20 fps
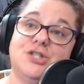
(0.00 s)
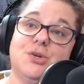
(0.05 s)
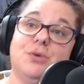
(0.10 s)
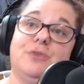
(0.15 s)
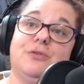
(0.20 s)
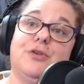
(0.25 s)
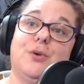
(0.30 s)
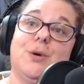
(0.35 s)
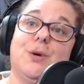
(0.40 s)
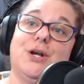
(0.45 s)
if
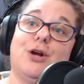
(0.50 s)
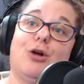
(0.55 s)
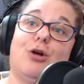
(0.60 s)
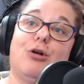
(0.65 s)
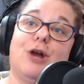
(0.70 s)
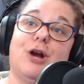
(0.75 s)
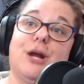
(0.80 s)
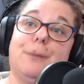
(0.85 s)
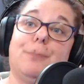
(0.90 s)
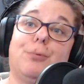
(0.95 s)
you had
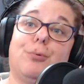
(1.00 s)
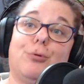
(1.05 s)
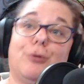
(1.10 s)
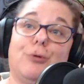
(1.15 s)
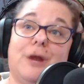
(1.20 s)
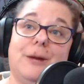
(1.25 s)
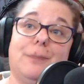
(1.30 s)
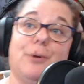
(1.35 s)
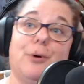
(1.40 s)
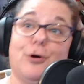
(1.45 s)
already
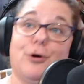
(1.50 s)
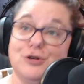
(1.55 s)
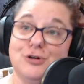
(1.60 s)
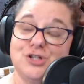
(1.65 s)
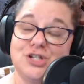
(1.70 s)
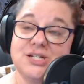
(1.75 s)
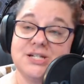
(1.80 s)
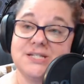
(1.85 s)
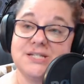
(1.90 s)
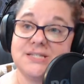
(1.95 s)

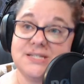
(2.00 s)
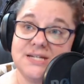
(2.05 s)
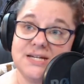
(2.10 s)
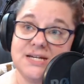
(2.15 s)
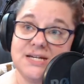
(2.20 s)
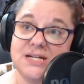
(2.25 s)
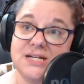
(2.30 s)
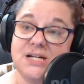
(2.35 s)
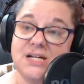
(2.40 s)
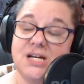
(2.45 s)
pre-purchased
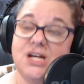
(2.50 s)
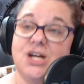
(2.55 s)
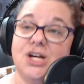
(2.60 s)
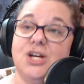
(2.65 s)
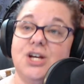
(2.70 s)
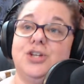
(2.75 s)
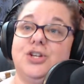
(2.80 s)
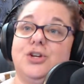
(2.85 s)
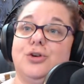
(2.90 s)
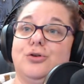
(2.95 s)
it,
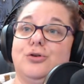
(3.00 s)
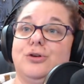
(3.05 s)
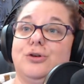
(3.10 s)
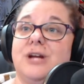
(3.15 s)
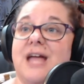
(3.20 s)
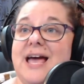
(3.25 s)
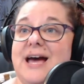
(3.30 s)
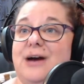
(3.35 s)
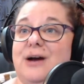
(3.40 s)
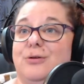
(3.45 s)
you're
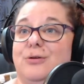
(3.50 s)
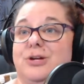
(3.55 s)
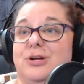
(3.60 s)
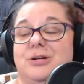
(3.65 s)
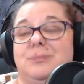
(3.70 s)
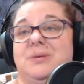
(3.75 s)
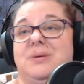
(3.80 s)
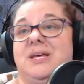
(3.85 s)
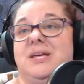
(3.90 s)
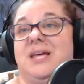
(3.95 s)
now going to
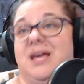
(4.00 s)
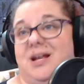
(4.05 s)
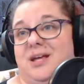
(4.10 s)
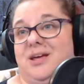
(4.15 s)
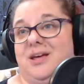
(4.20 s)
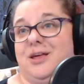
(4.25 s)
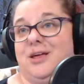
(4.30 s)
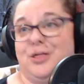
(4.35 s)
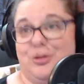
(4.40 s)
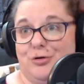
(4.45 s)
be getting a
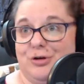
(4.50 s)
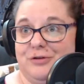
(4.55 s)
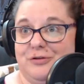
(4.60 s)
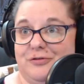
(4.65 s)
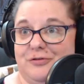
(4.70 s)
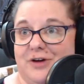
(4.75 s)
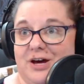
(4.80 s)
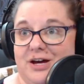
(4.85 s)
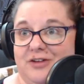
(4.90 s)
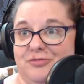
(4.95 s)

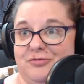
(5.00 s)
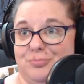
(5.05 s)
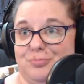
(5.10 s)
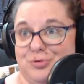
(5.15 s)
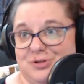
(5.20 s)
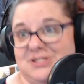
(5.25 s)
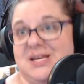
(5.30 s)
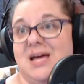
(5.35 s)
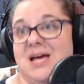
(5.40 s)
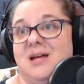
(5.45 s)

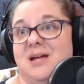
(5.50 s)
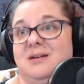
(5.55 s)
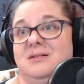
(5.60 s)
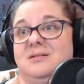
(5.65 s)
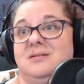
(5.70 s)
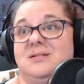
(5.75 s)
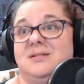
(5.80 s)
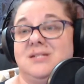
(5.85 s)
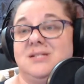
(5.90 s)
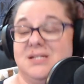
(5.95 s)
35%
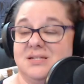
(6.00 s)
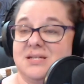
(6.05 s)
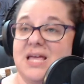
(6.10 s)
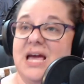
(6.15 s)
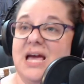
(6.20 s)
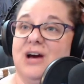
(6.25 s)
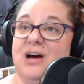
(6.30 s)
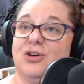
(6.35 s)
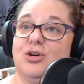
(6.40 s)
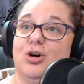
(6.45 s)

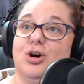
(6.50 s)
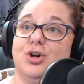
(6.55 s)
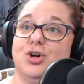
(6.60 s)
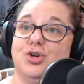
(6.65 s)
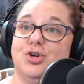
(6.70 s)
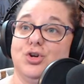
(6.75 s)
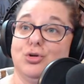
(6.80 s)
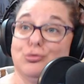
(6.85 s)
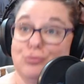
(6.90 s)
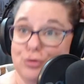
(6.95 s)
discount on
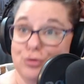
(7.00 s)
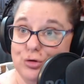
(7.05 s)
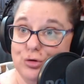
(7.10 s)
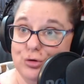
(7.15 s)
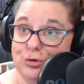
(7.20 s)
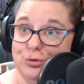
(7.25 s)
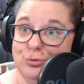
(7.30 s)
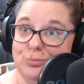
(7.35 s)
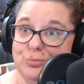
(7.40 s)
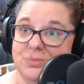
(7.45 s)
your
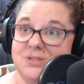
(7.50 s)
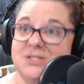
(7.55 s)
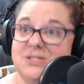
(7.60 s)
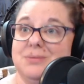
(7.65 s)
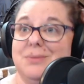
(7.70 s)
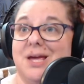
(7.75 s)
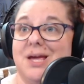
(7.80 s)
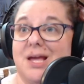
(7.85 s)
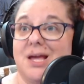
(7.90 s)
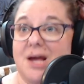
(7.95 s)
room to
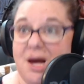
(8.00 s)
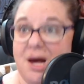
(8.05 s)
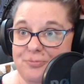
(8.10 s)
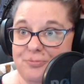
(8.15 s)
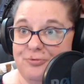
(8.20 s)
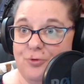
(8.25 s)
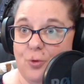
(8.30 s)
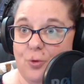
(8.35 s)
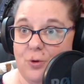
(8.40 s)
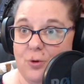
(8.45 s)
make up
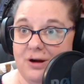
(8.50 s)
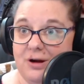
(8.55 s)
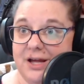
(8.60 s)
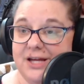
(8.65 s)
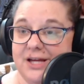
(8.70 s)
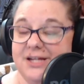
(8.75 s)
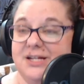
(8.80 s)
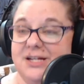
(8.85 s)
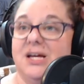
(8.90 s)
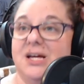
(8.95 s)
for it.
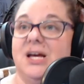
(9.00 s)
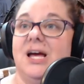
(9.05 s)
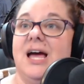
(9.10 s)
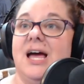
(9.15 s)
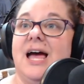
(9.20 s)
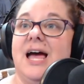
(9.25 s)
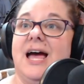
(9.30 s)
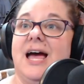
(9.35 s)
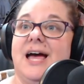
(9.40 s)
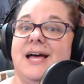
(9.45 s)

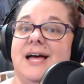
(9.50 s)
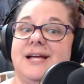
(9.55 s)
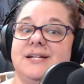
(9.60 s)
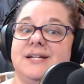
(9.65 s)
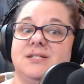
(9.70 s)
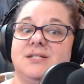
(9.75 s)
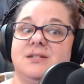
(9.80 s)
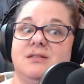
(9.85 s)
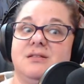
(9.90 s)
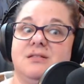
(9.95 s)

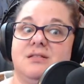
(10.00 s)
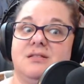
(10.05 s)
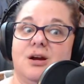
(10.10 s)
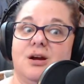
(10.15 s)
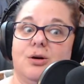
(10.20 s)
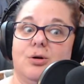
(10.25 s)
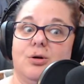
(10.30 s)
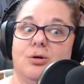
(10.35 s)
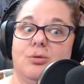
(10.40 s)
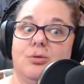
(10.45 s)
And
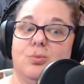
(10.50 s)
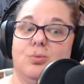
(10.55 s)
there,